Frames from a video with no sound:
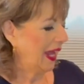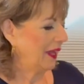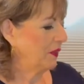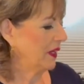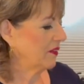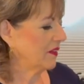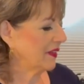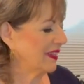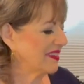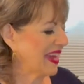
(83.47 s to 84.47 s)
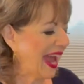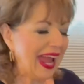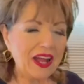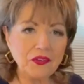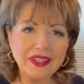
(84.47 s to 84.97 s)
And this is
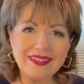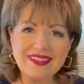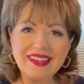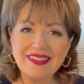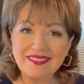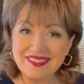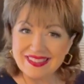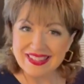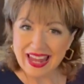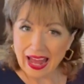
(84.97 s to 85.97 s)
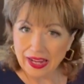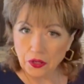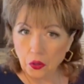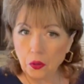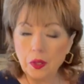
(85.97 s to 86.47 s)
Italian
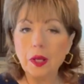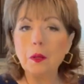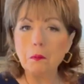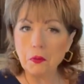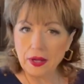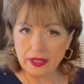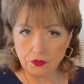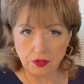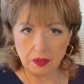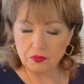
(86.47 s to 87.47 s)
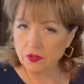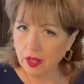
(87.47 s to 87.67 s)
style breadcrumbs,